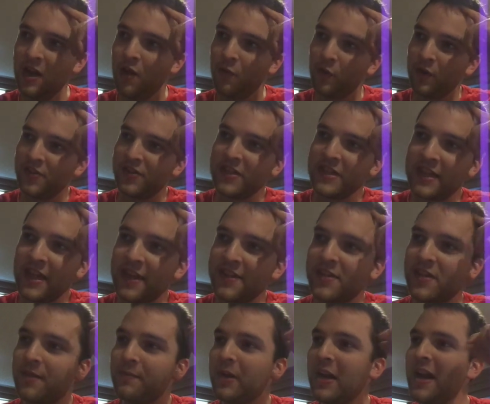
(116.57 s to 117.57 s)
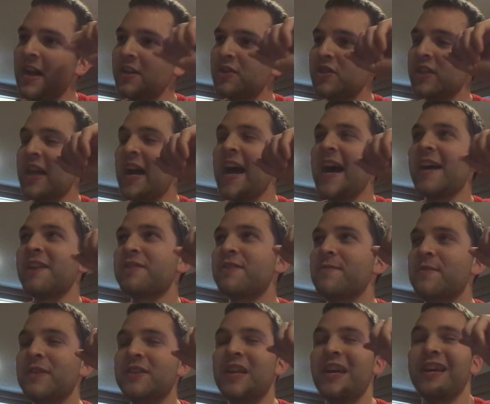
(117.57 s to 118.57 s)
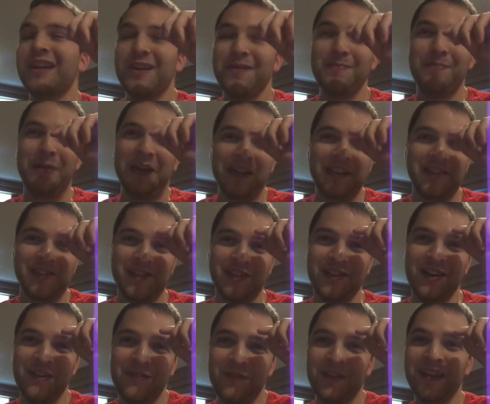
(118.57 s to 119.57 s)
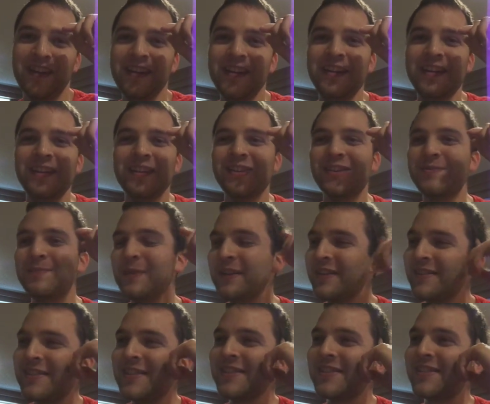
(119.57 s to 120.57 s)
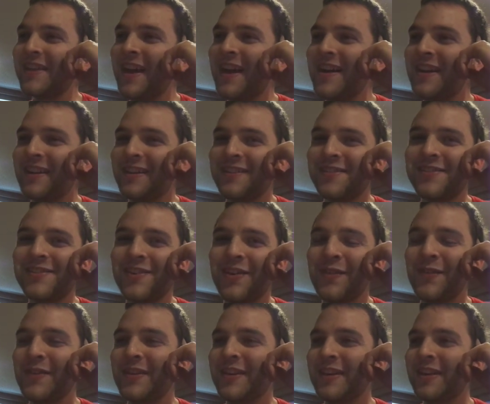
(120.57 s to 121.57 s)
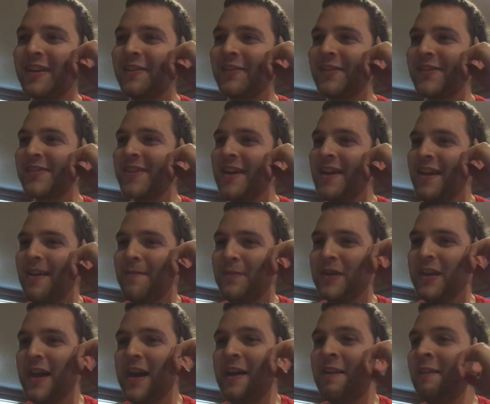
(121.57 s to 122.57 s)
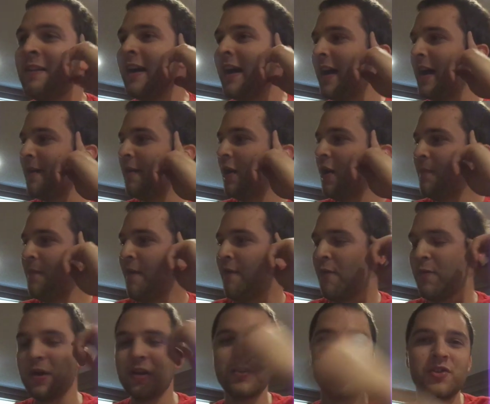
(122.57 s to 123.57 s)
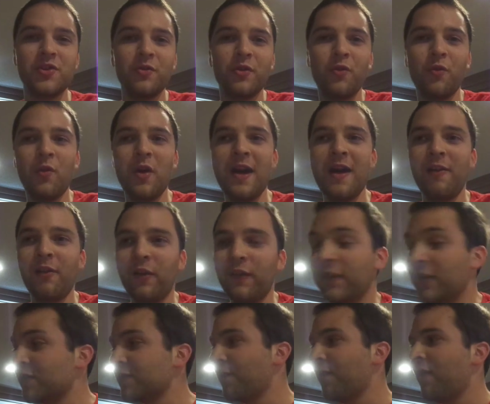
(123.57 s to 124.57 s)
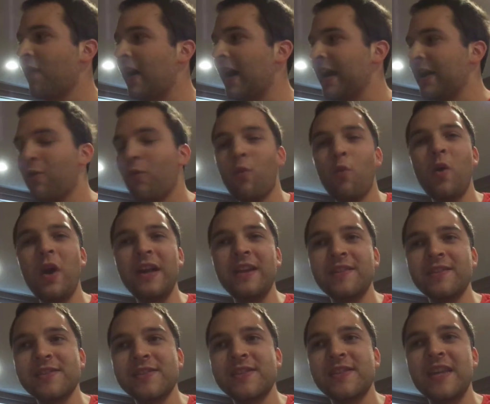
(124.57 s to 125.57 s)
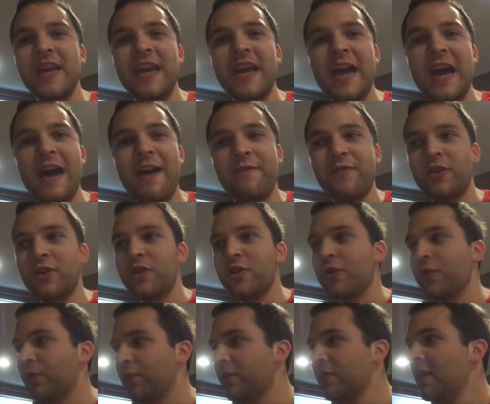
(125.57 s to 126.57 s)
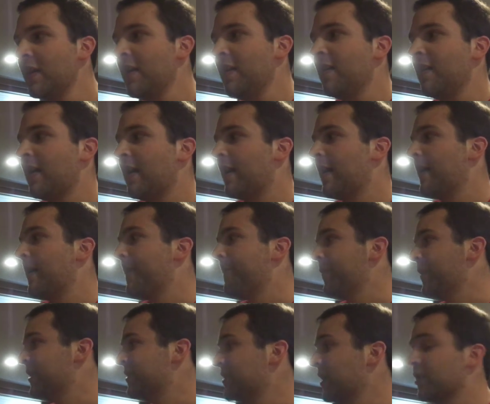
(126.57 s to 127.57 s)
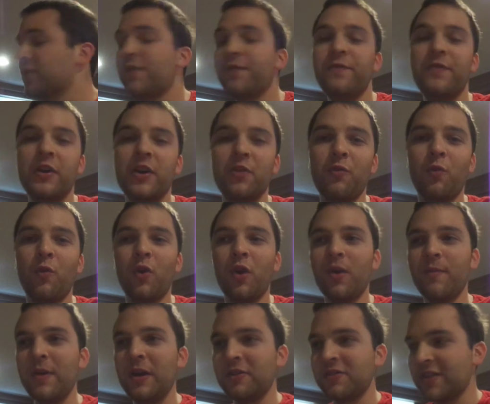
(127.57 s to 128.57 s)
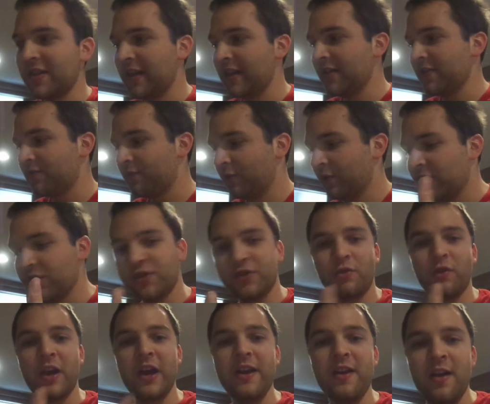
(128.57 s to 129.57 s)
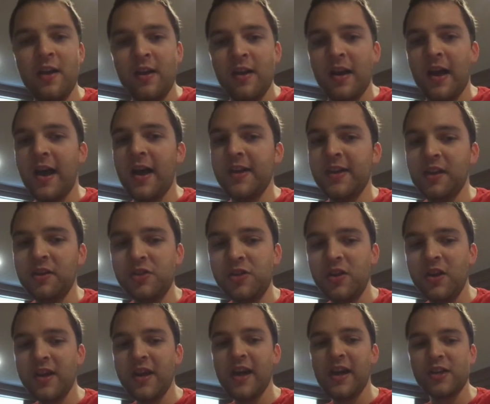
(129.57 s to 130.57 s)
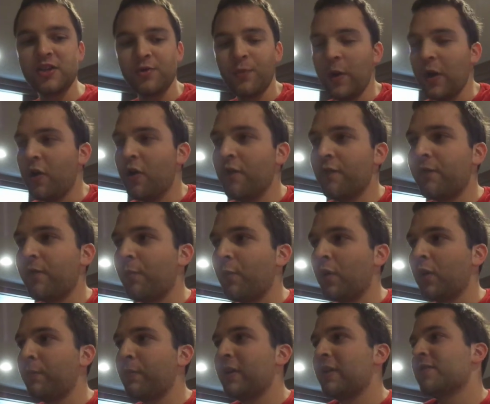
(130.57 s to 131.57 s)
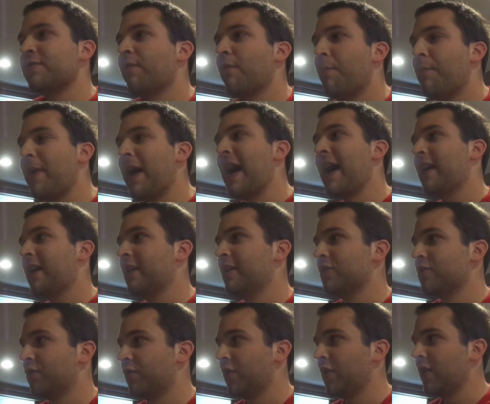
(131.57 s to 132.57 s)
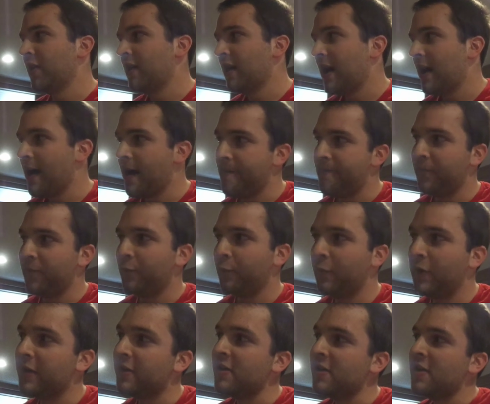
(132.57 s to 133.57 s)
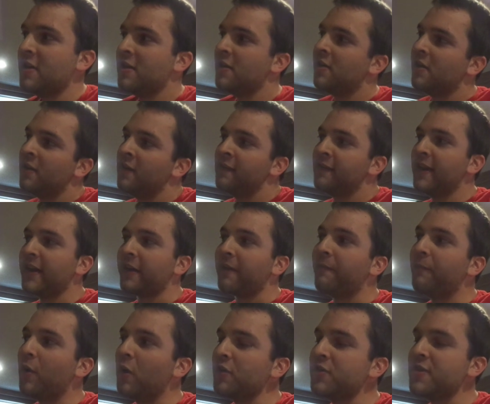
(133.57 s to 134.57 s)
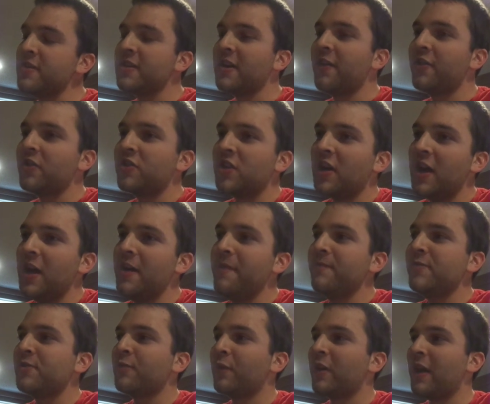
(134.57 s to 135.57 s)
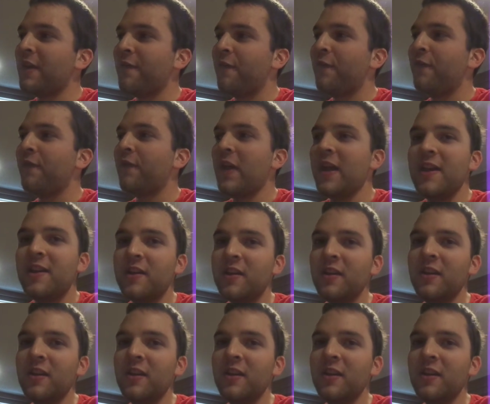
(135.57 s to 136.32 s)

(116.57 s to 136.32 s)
Once he gets it, I'm gonna actually ask him to take a picture of it, just because the signing is so ridiculous. But yeah, I hope everybody's doing well on this fine Wednesday afternoon. It's actually very warm out today, which is great. Yesterday I actually went home from work because of a back injury. When, like most of the other times when I fake